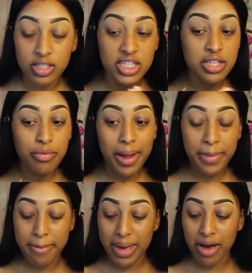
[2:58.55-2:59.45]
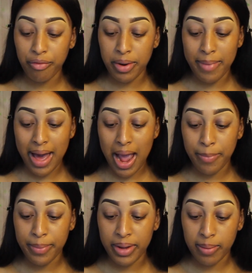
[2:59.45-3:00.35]
just around my mouth where my
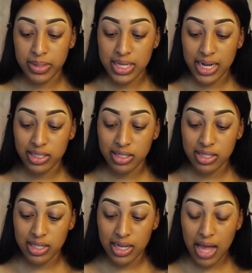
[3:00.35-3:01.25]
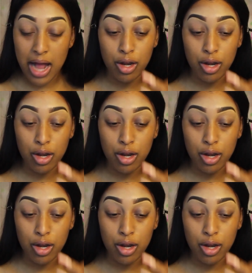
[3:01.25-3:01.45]
hyperpigmentation is at. I